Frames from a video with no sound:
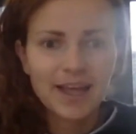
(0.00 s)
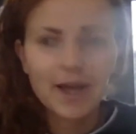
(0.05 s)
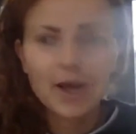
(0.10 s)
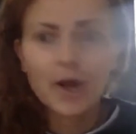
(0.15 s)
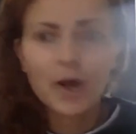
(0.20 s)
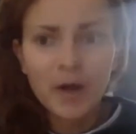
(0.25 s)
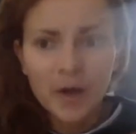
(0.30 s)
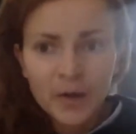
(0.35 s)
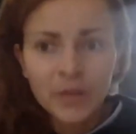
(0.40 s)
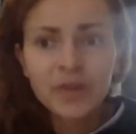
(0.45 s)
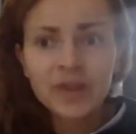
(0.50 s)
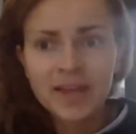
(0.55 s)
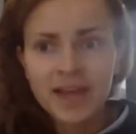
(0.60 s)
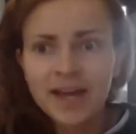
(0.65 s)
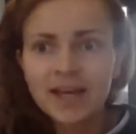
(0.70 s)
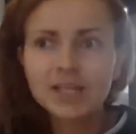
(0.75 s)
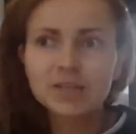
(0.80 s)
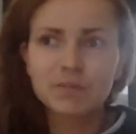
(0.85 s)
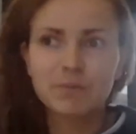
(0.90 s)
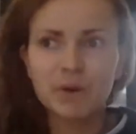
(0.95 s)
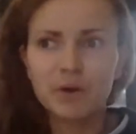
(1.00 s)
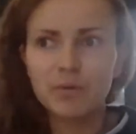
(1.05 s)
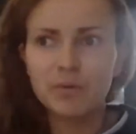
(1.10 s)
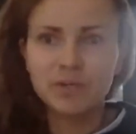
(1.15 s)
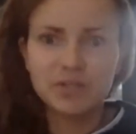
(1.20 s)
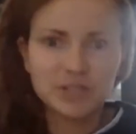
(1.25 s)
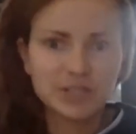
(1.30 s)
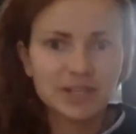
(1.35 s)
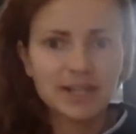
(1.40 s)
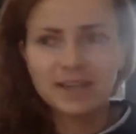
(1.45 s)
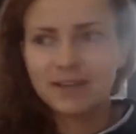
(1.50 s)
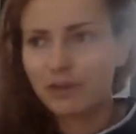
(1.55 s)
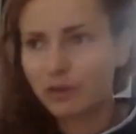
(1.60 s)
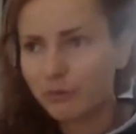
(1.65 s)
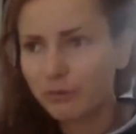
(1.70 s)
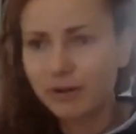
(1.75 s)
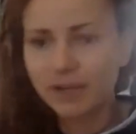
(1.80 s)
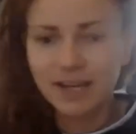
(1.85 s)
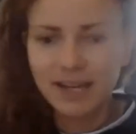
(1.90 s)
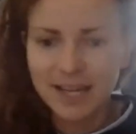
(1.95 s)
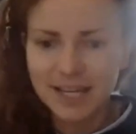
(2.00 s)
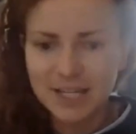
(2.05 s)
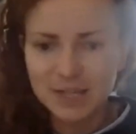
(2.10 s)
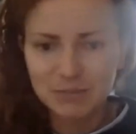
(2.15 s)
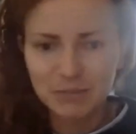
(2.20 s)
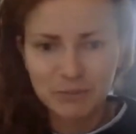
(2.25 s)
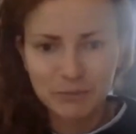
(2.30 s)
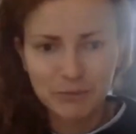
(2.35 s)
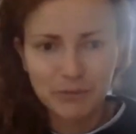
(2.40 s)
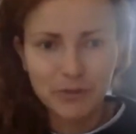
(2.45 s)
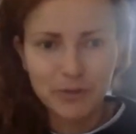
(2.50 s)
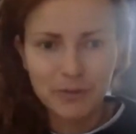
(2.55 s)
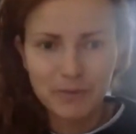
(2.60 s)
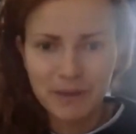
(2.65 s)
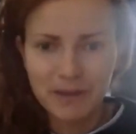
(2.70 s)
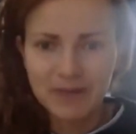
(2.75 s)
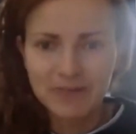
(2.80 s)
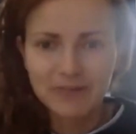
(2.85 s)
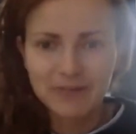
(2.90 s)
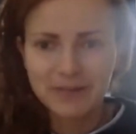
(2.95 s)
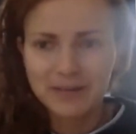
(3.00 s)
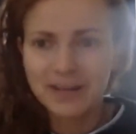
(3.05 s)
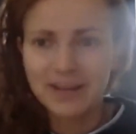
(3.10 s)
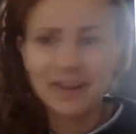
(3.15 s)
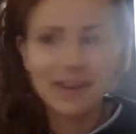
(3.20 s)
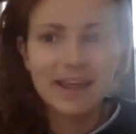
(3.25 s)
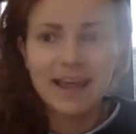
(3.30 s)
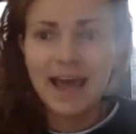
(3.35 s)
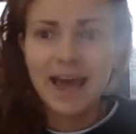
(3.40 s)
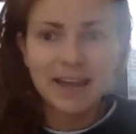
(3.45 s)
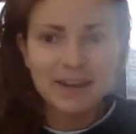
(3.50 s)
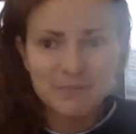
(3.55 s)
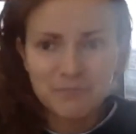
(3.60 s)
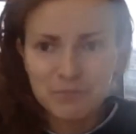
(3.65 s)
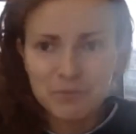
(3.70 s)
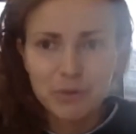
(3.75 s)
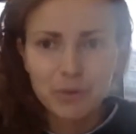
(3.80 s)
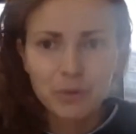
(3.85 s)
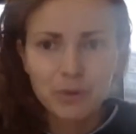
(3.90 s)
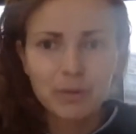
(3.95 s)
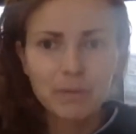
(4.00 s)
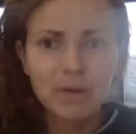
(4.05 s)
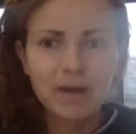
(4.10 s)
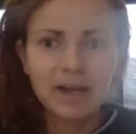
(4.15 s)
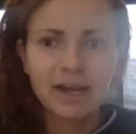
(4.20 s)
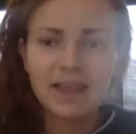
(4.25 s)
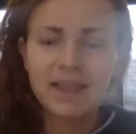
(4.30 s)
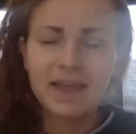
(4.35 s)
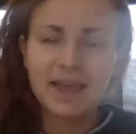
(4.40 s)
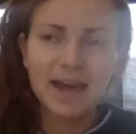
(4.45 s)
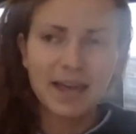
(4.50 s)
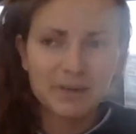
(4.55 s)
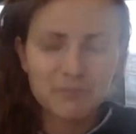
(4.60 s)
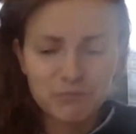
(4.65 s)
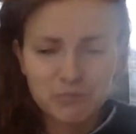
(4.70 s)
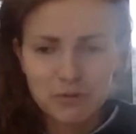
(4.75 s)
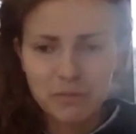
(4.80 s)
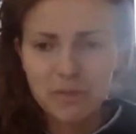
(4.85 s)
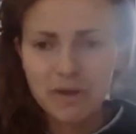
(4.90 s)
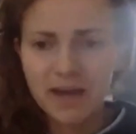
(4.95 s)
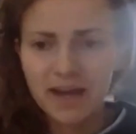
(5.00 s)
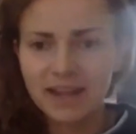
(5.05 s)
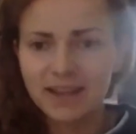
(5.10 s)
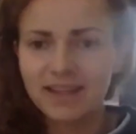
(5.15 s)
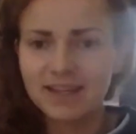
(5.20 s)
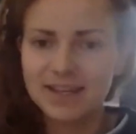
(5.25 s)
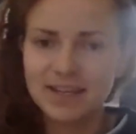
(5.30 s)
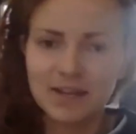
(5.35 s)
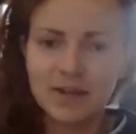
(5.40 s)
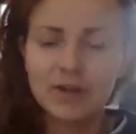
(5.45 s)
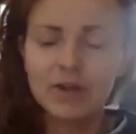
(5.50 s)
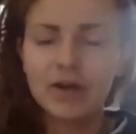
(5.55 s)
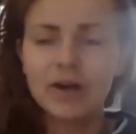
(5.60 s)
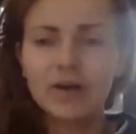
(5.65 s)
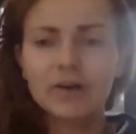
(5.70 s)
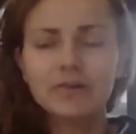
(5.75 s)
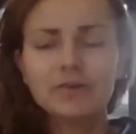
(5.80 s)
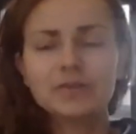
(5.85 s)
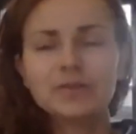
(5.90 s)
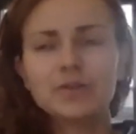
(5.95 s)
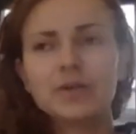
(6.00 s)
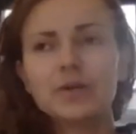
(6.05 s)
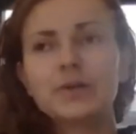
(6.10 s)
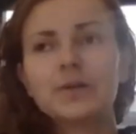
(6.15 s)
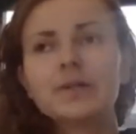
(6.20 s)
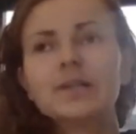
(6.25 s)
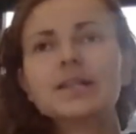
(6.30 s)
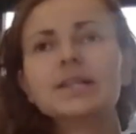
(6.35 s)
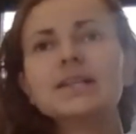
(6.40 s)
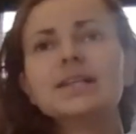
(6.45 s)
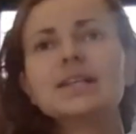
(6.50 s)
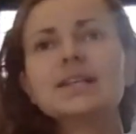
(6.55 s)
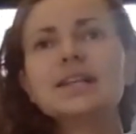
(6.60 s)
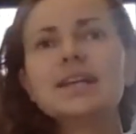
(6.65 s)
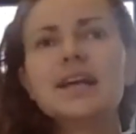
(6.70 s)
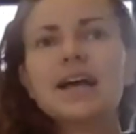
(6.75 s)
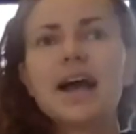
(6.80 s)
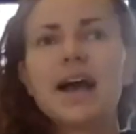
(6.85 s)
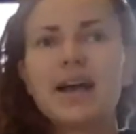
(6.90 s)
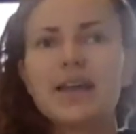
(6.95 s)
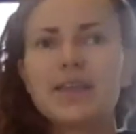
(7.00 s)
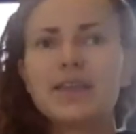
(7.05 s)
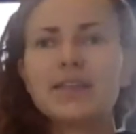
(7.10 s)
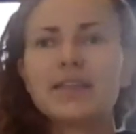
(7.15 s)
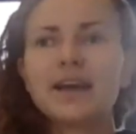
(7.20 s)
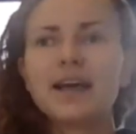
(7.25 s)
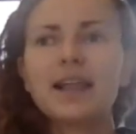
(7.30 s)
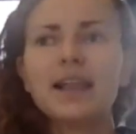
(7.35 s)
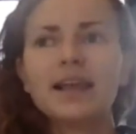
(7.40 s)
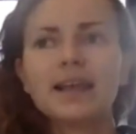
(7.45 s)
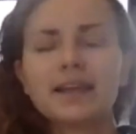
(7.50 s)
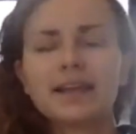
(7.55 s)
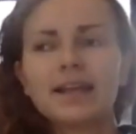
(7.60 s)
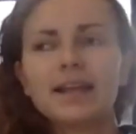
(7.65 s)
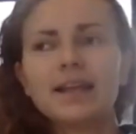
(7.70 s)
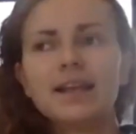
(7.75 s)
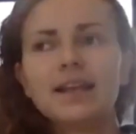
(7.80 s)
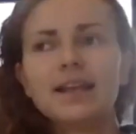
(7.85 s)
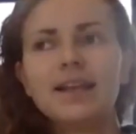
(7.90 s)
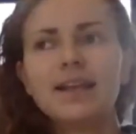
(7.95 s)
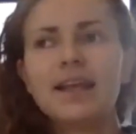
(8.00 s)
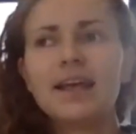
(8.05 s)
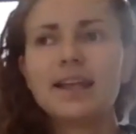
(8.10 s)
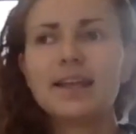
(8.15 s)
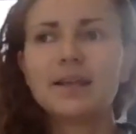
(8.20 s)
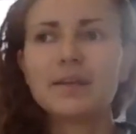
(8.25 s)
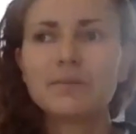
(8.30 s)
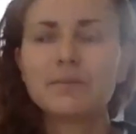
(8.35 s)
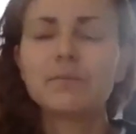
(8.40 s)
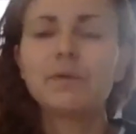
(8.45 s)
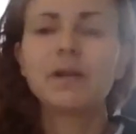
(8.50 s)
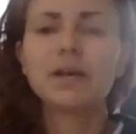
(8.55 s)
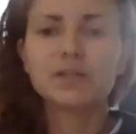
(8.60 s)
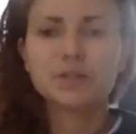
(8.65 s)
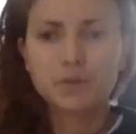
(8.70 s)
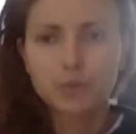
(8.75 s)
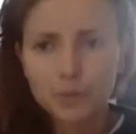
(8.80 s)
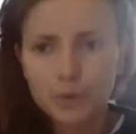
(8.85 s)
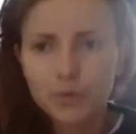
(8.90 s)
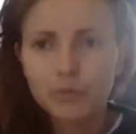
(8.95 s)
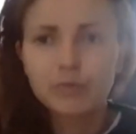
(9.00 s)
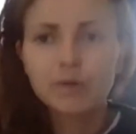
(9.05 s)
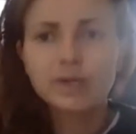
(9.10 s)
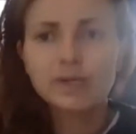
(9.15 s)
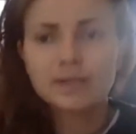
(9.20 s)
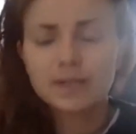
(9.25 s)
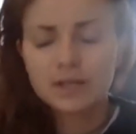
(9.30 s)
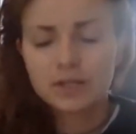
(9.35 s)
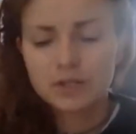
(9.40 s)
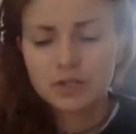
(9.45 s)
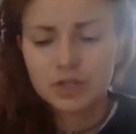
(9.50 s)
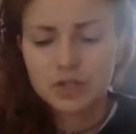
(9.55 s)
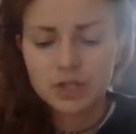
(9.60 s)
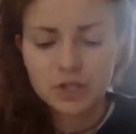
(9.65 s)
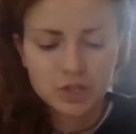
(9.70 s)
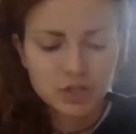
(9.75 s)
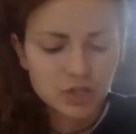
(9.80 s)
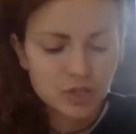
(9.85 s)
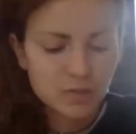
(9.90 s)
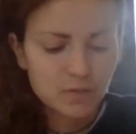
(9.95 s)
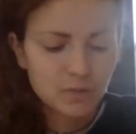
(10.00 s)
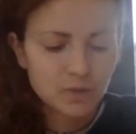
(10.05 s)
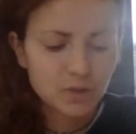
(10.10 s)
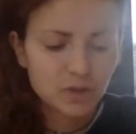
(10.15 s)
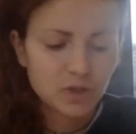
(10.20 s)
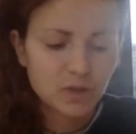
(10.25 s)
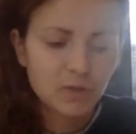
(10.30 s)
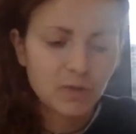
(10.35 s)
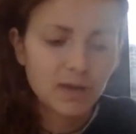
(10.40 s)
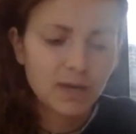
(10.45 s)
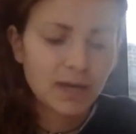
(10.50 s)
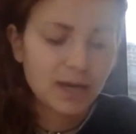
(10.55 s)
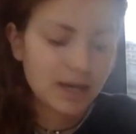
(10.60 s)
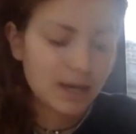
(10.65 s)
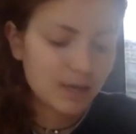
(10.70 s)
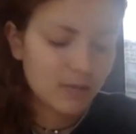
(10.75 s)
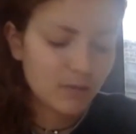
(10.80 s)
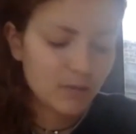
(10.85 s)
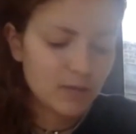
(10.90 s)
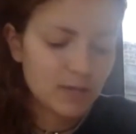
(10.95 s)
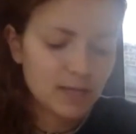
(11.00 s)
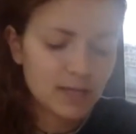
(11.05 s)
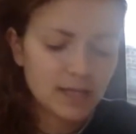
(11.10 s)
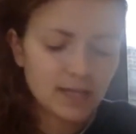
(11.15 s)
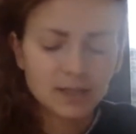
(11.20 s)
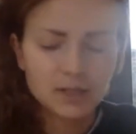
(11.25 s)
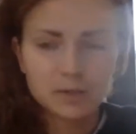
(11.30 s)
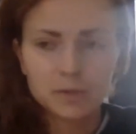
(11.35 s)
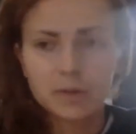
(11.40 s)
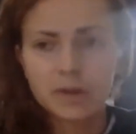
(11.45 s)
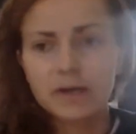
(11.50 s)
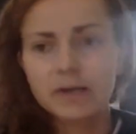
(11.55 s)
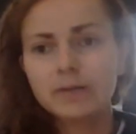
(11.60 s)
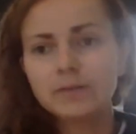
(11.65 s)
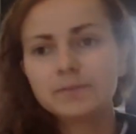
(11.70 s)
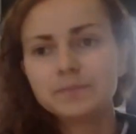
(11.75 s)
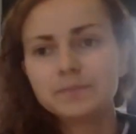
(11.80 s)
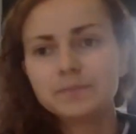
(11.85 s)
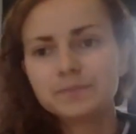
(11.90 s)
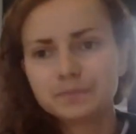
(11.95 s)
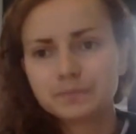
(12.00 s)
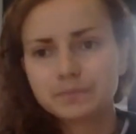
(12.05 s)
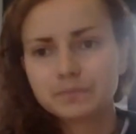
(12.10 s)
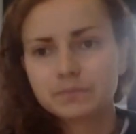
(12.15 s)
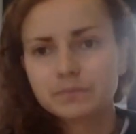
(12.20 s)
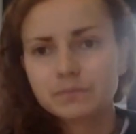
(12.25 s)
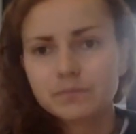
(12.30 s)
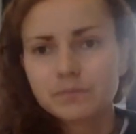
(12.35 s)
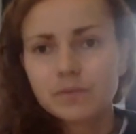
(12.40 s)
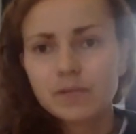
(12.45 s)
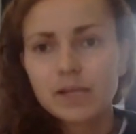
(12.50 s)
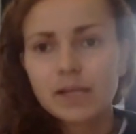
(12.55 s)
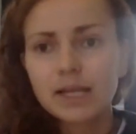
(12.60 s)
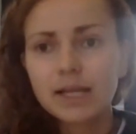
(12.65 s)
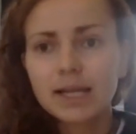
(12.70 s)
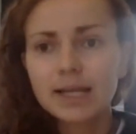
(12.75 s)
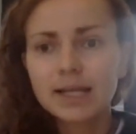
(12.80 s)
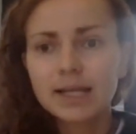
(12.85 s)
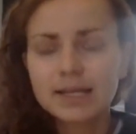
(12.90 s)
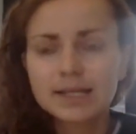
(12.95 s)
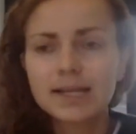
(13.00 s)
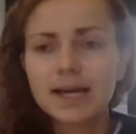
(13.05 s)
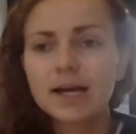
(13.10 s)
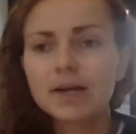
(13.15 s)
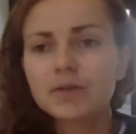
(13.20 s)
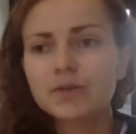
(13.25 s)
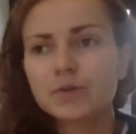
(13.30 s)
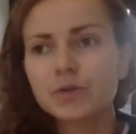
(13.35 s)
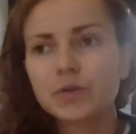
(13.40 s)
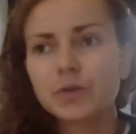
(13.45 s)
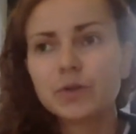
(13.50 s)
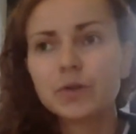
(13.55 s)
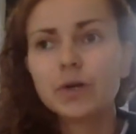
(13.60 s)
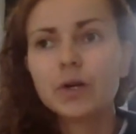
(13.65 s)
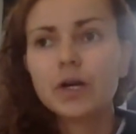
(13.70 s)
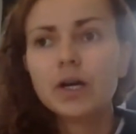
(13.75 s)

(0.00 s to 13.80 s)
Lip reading: on the expo, which is like 3 days before the marathon, and they hadn't thought about it, they hadn't prepared, they didn't know. So I think that like plus all the research that she was doing and reading as well led her down to